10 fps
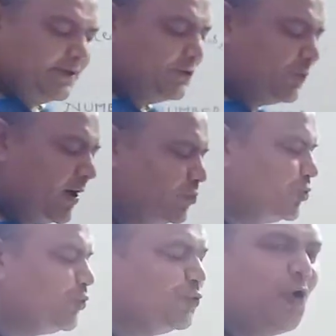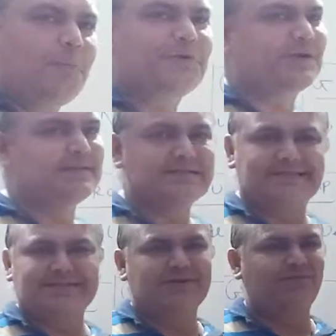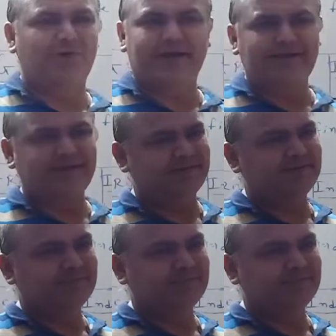you have 2 options for it.